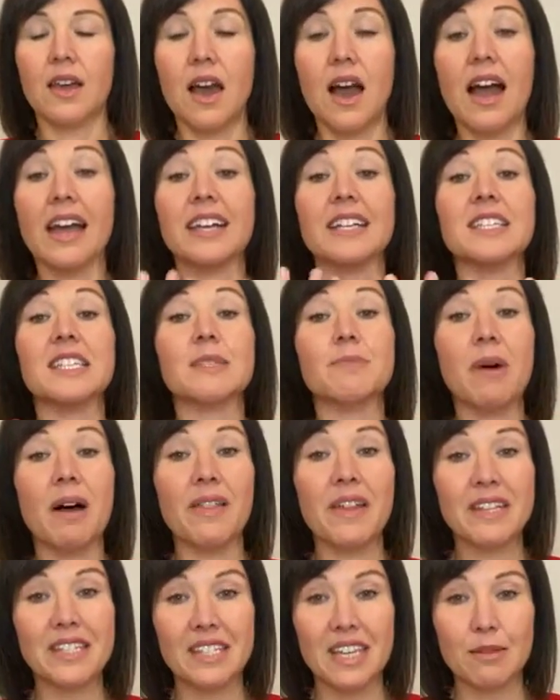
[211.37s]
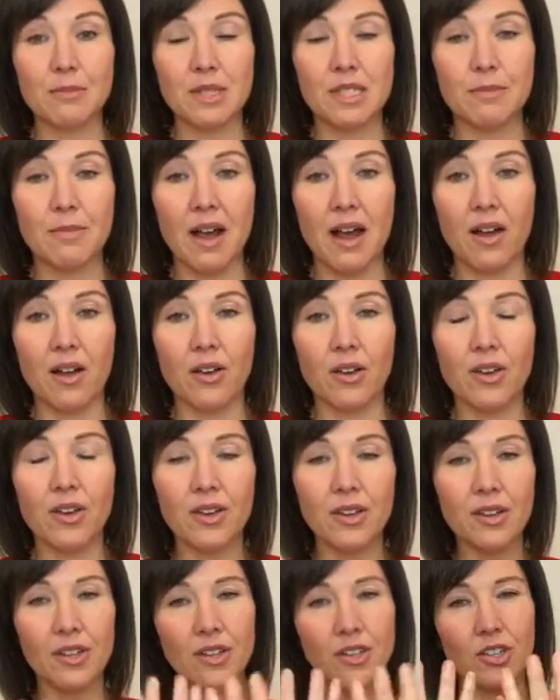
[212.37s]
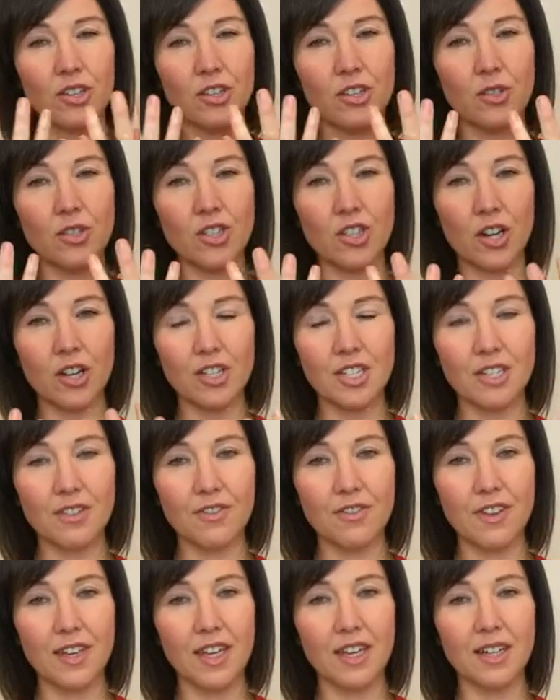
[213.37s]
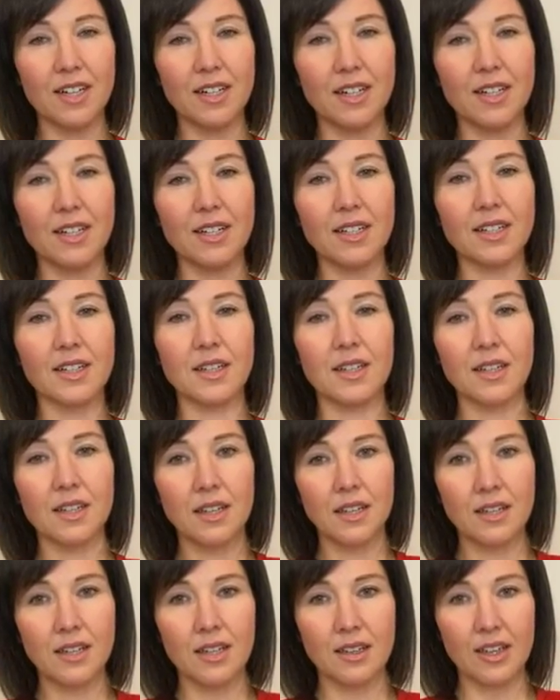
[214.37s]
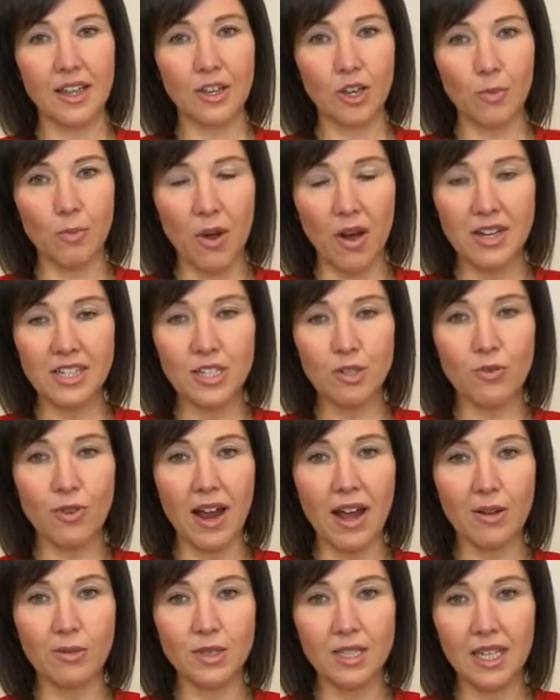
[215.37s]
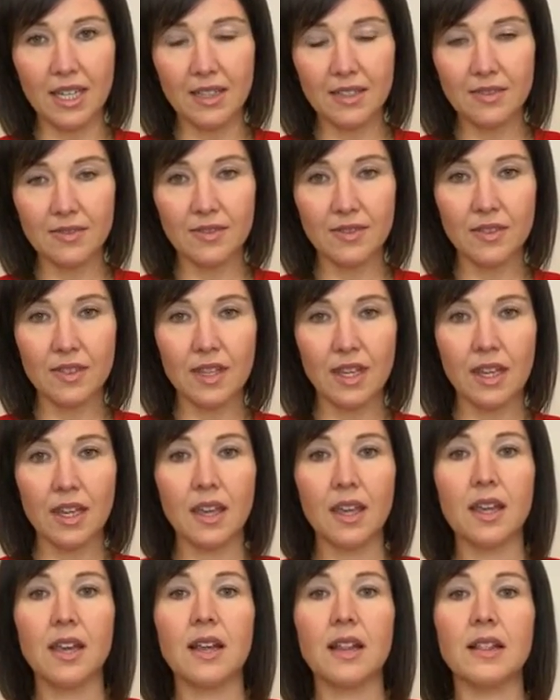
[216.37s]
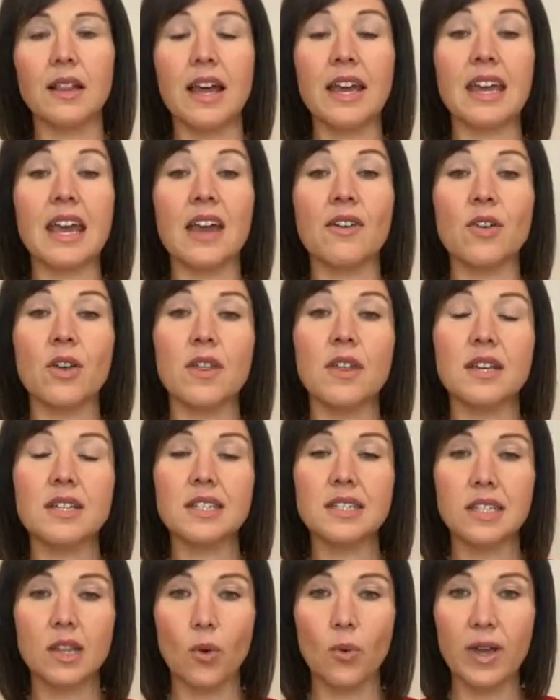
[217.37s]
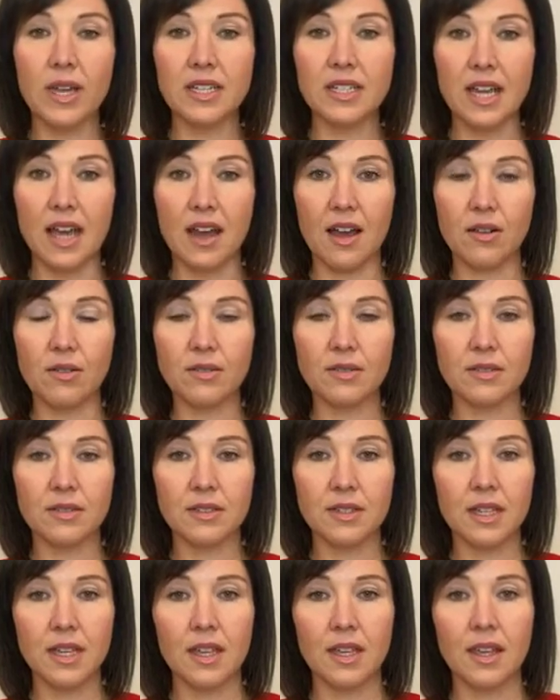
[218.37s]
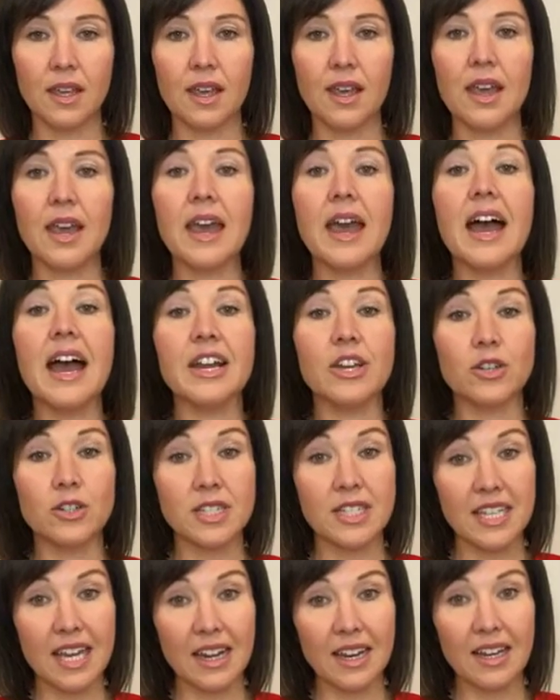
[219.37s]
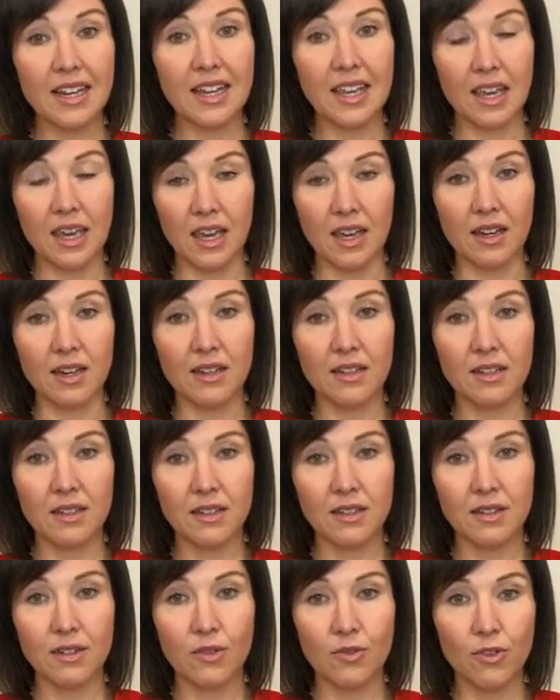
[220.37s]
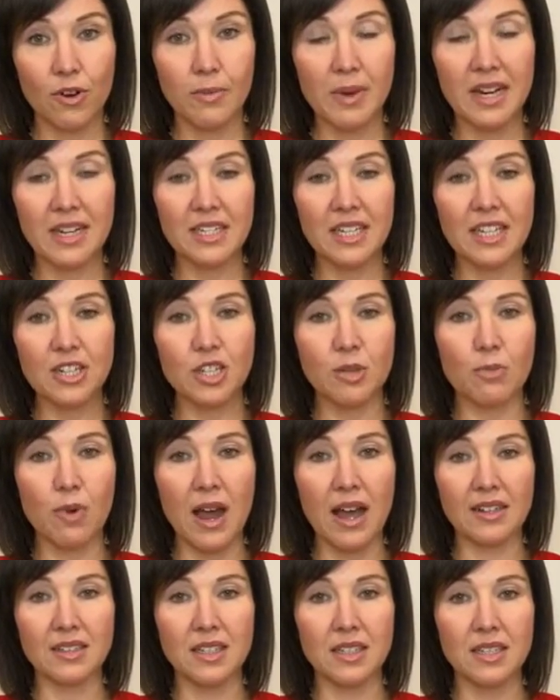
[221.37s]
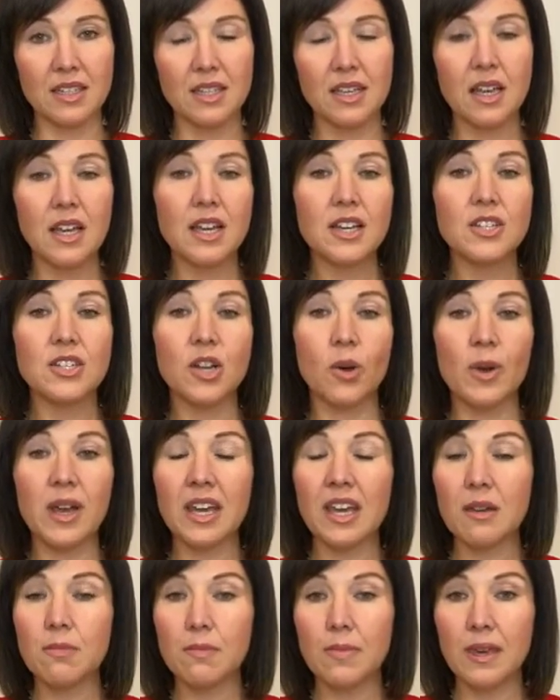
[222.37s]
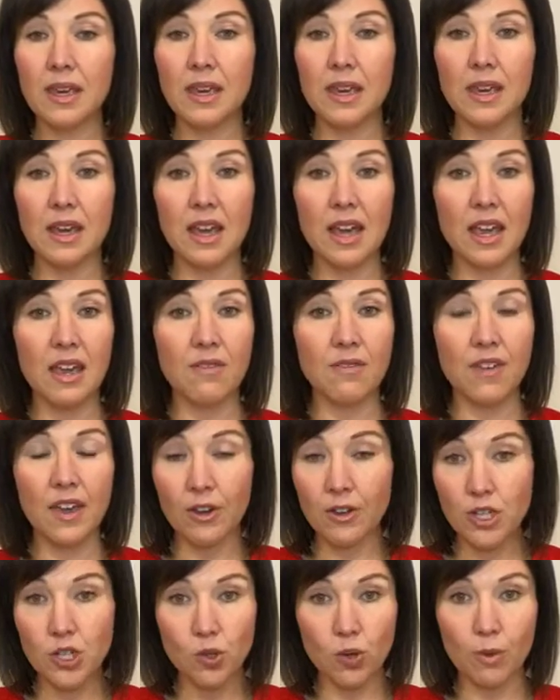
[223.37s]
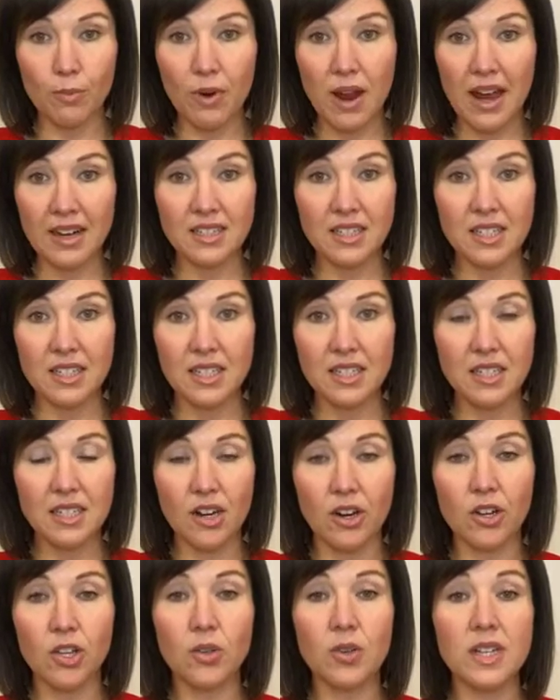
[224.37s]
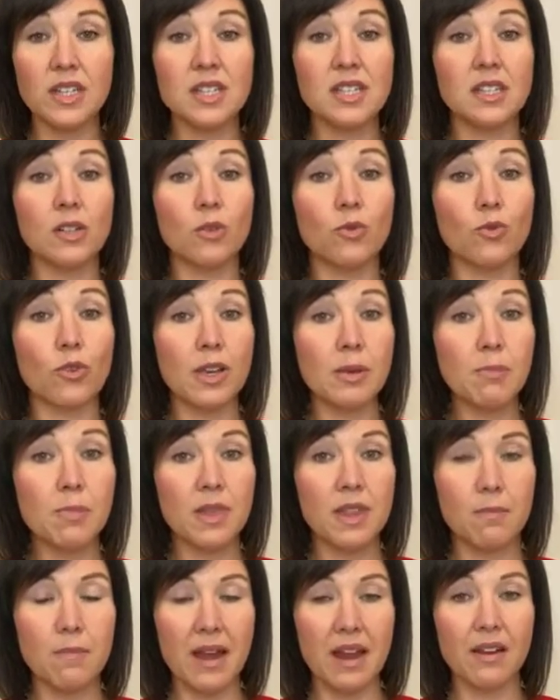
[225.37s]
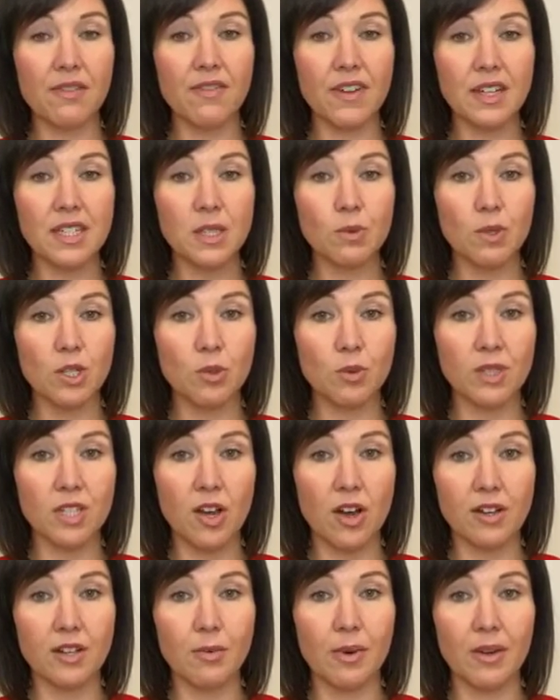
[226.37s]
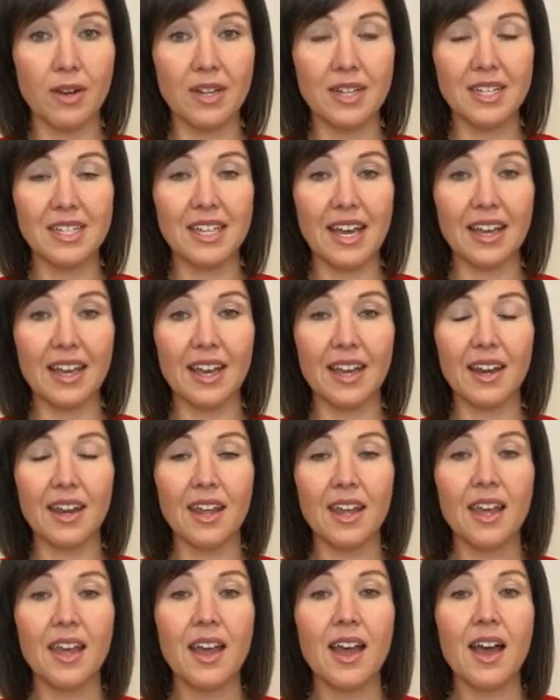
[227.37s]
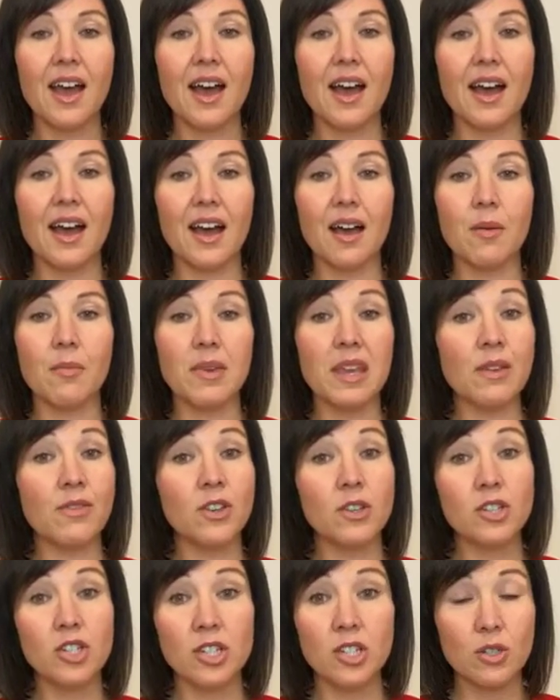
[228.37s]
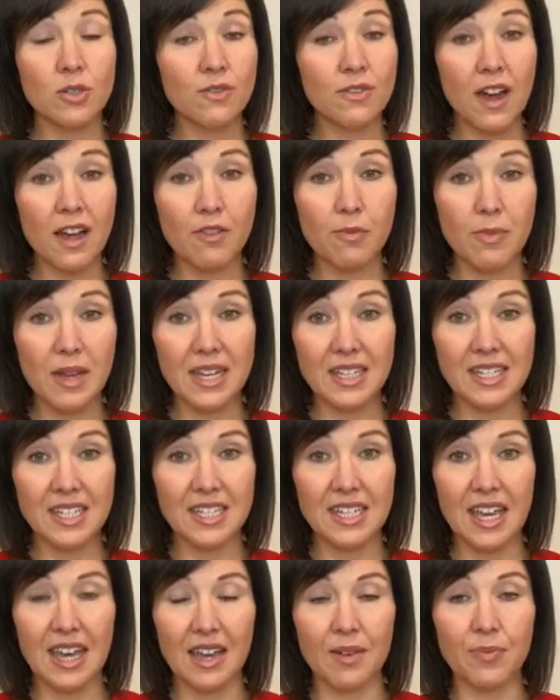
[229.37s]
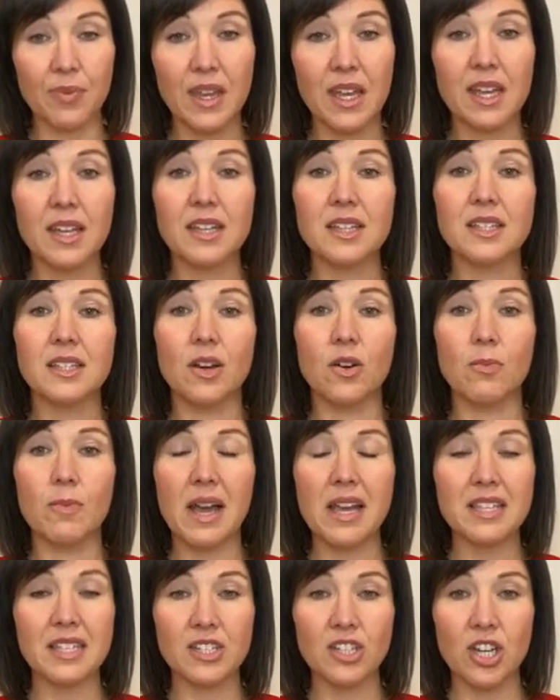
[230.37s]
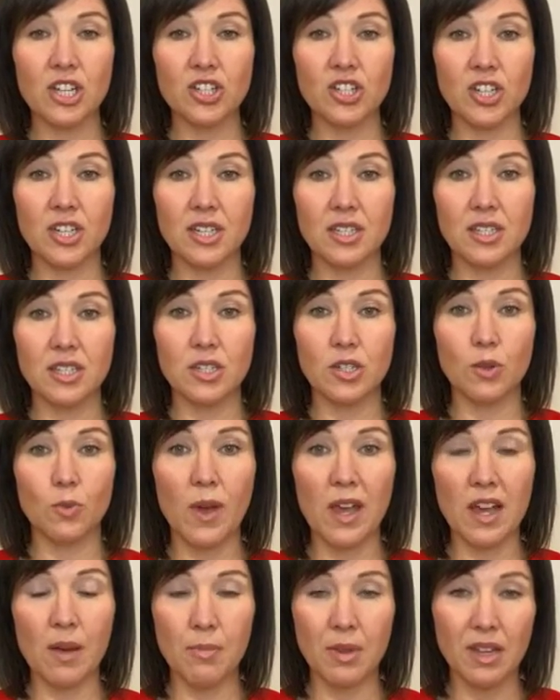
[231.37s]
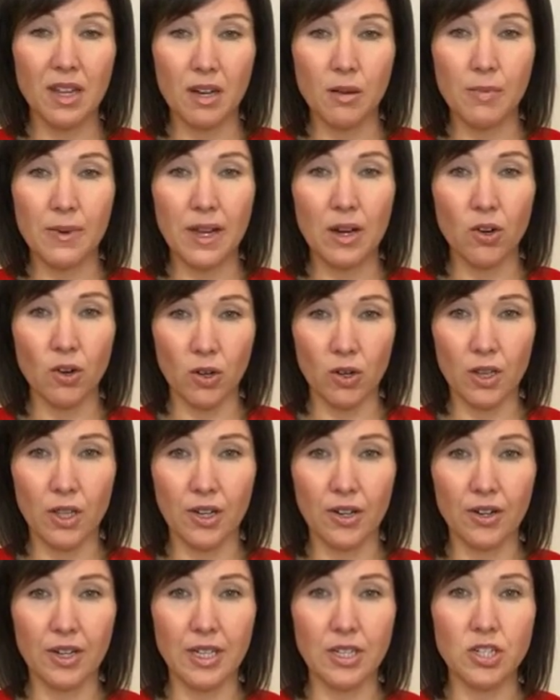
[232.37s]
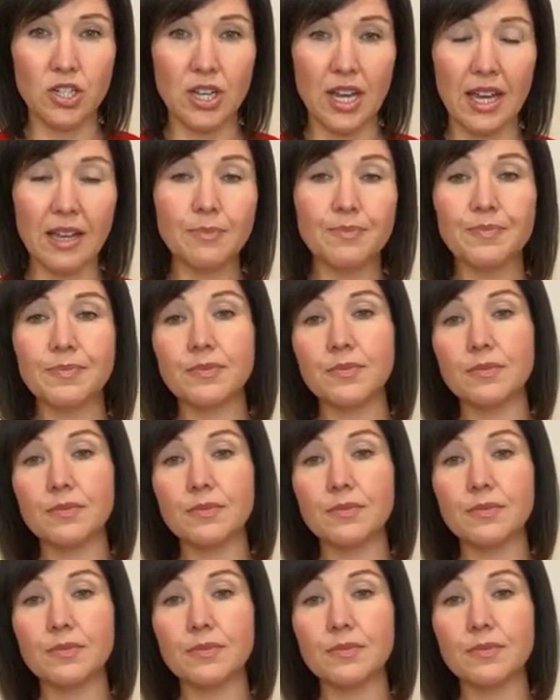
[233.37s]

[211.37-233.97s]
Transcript: I can smell that same smell. You start to feel like your body's grounding, like everything's slowing down, and you're settling in for meditation practice. So it can be a very short practice to start. You can still reap the benefits, which we'll talk about in a second, um, if you just do five minutes a day. So my suggestion is to wake up a little bit earlier each day.